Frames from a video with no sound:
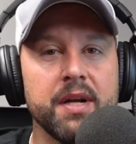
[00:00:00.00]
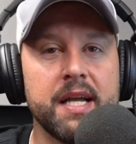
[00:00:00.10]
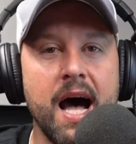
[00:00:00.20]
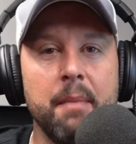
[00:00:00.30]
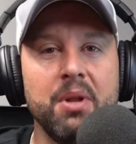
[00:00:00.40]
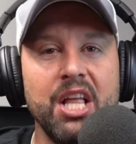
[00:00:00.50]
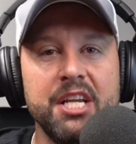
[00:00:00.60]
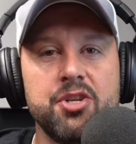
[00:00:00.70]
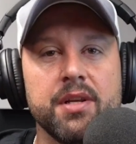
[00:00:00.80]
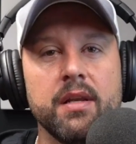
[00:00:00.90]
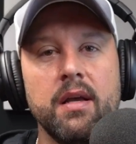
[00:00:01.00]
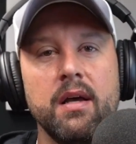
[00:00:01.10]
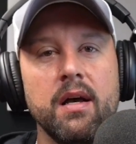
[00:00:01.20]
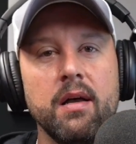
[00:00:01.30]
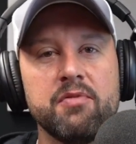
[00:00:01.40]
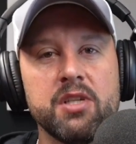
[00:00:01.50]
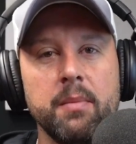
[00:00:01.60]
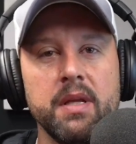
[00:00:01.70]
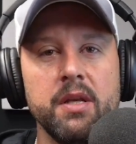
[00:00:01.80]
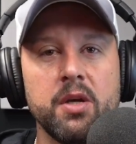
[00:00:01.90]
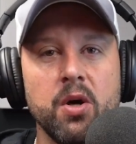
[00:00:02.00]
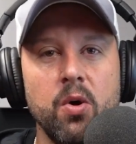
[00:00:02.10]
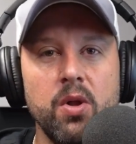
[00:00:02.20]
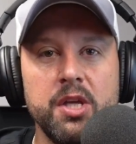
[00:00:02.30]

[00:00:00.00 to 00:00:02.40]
a compilation of some of Nikola